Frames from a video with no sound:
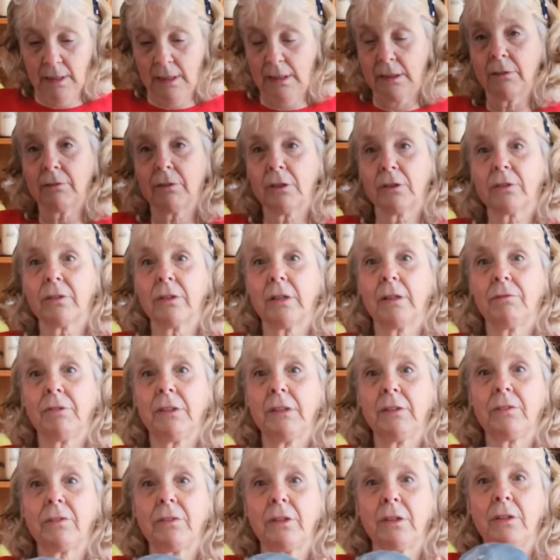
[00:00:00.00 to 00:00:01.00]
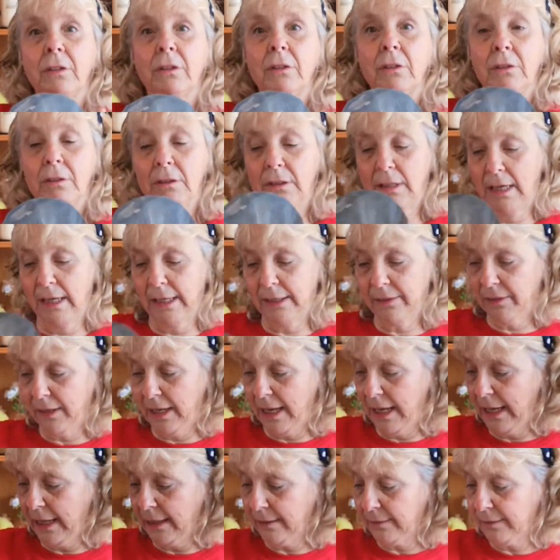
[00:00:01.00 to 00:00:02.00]
You've got a lovely circle like
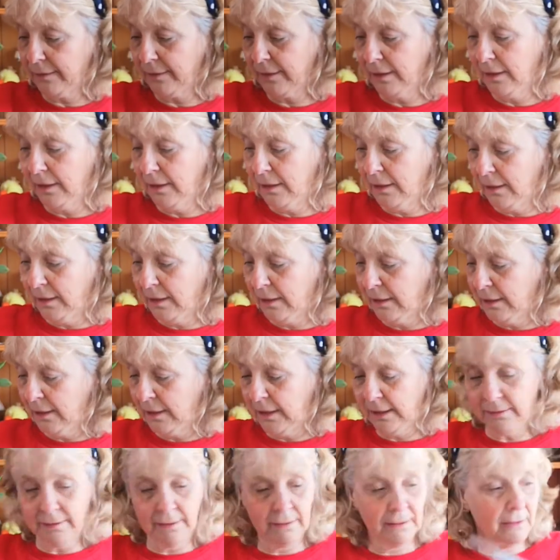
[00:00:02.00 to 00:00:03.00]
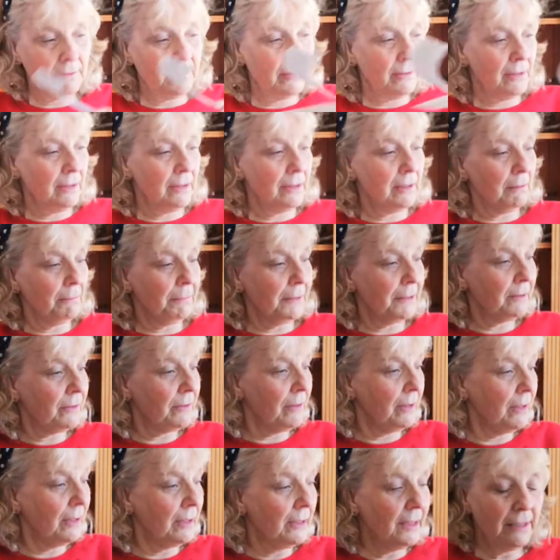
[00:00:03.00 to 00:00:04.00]
that. I did it a little bit
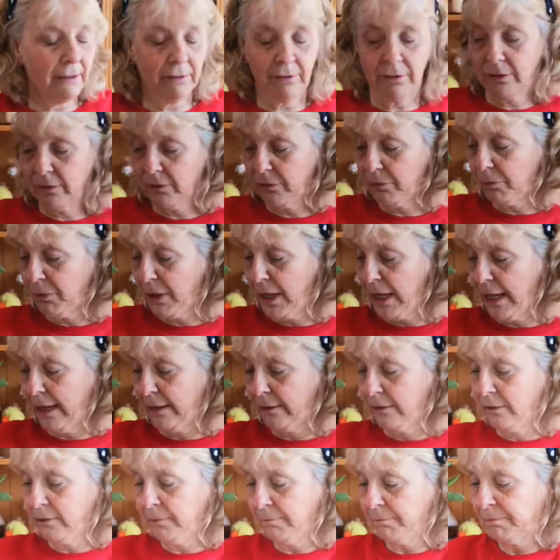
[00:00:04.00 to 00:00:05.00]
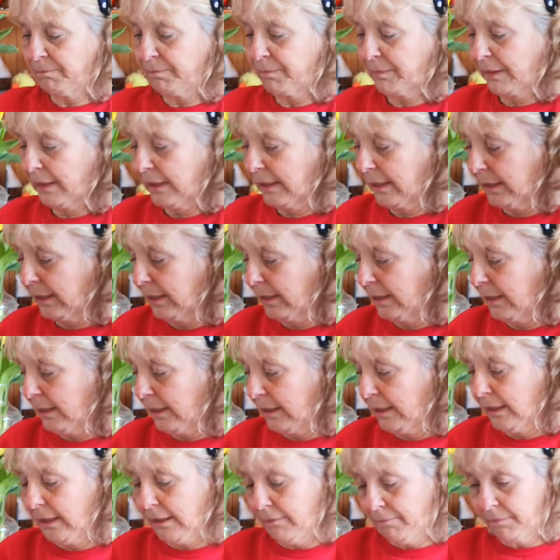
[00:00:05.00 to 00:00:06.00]
earlier as well.
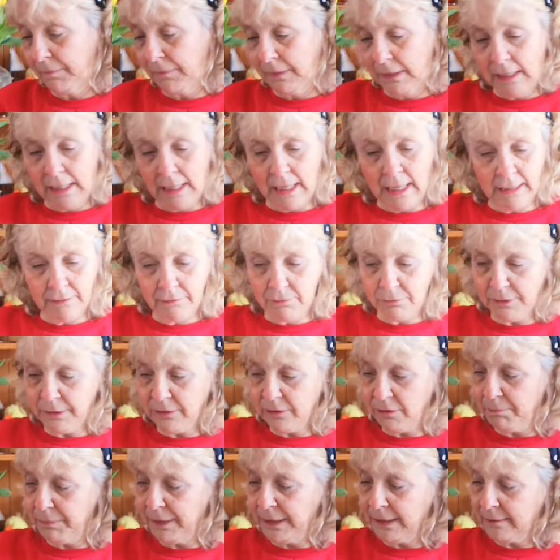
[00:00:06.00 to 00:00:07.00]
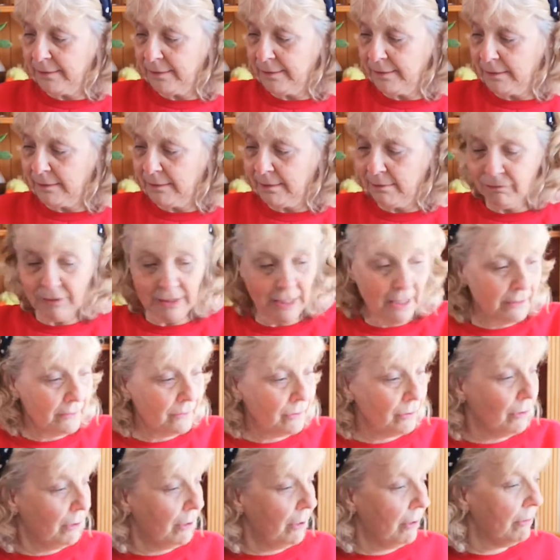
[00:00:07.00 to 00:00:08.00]
And with the bits that have
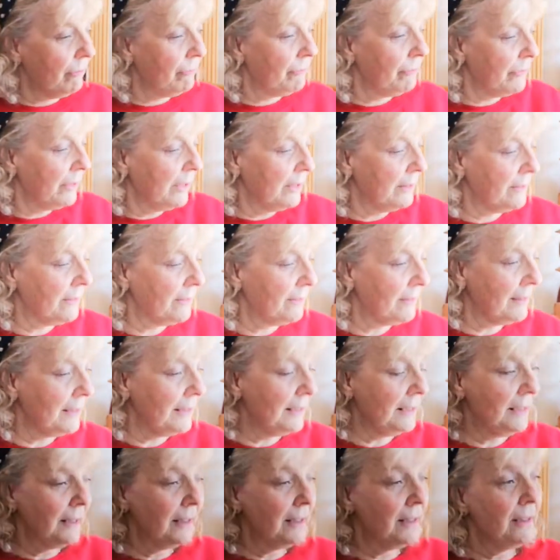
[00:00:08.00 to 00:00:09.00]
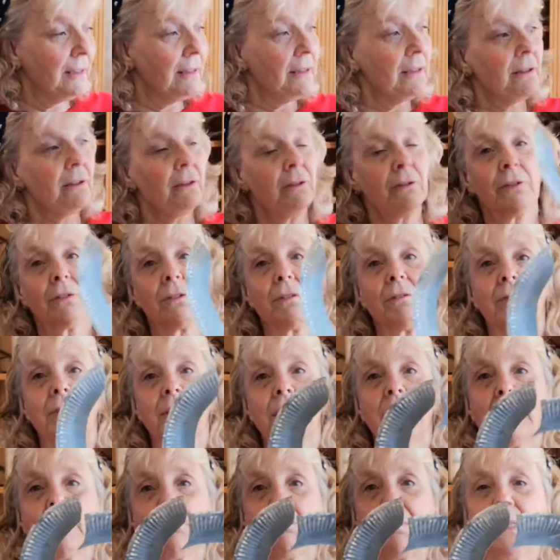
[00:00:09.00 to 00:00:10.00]
cut off, that's the sort of
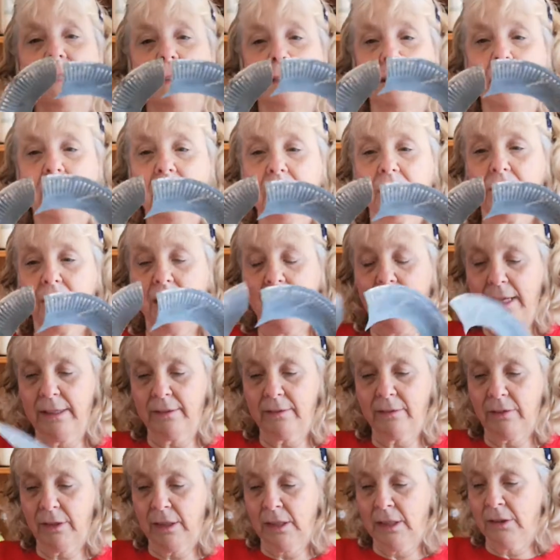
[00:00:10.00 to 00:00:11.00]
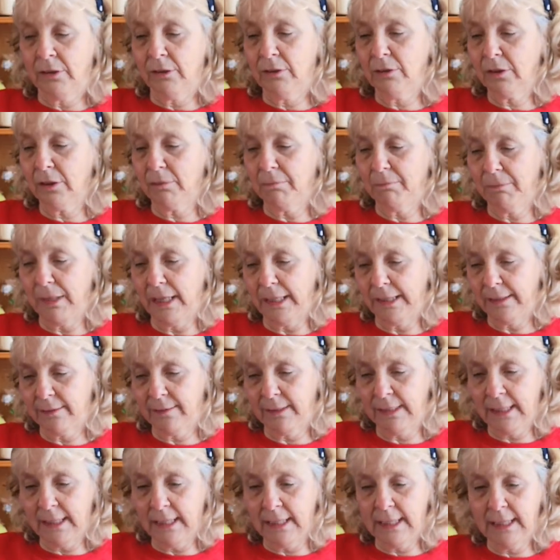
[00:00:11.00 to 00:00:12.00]
little bit like that, you can make
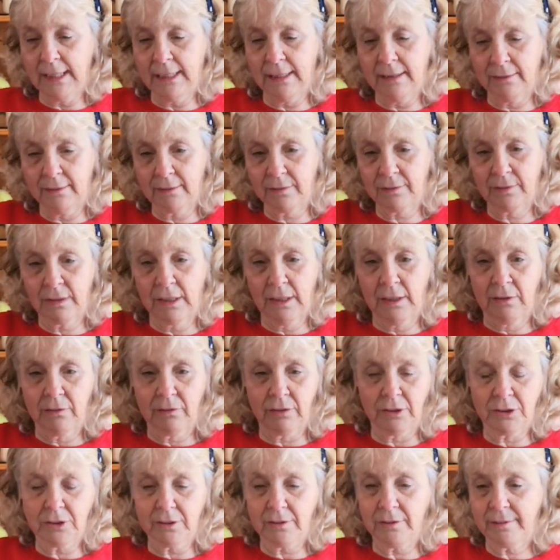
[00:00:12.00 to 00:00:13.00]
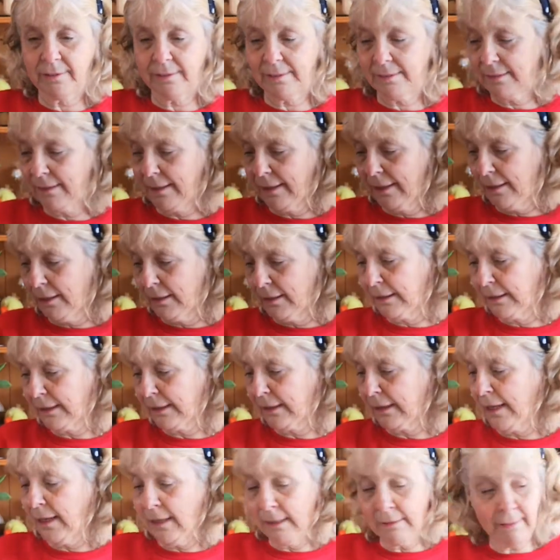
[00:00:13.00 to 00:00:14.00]
the ears. So just
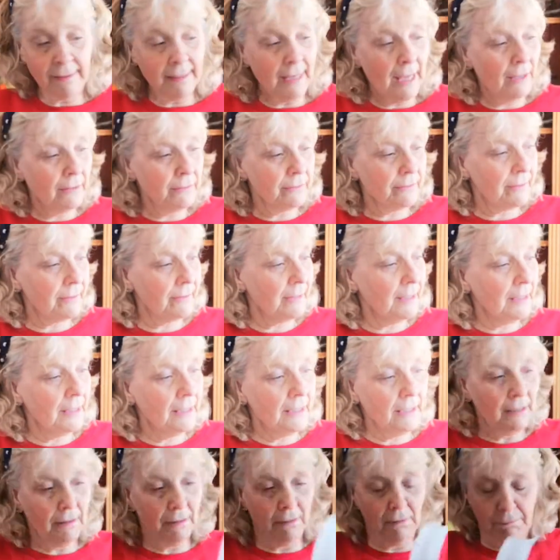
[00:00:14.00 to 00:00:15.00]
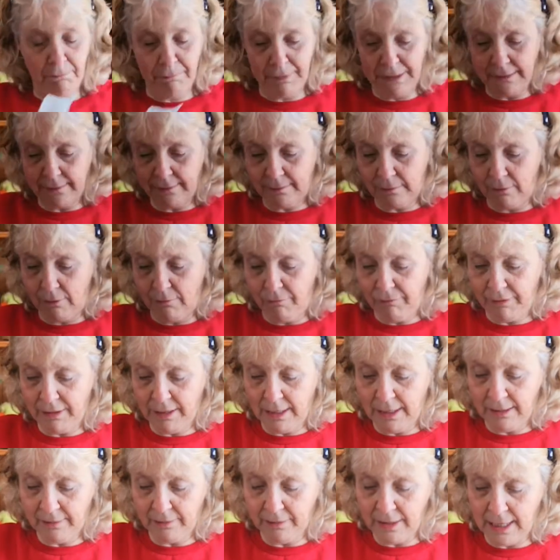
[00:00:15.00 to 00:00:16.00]
cut out the bits off
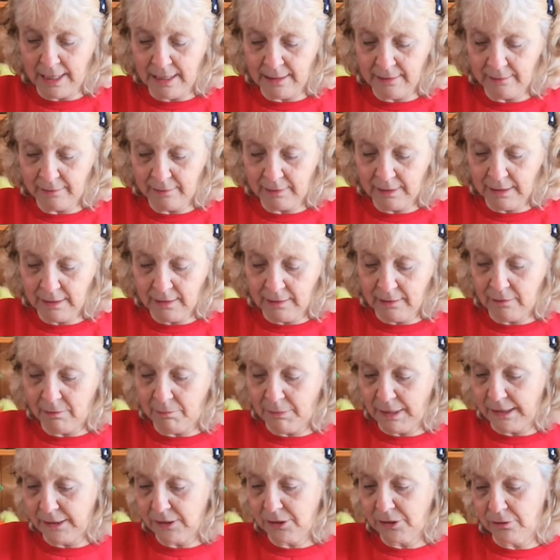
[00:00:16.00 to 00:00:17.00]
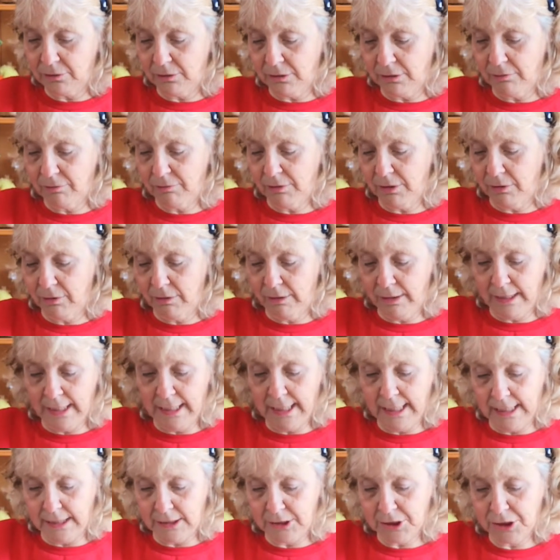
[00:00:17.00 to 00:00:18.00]
like that to make sure you've got
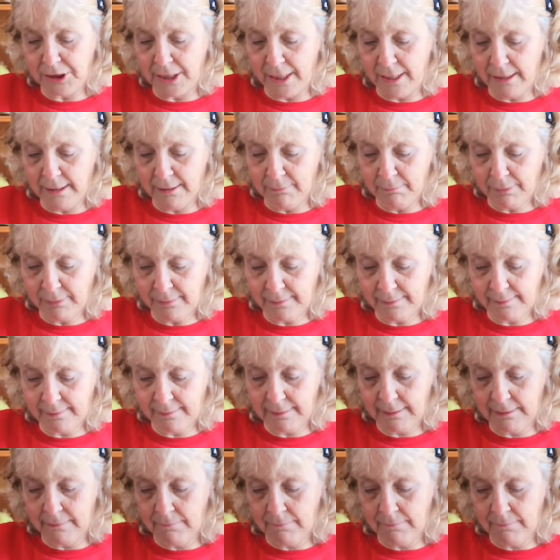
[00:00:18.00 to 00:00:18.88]
ear shapes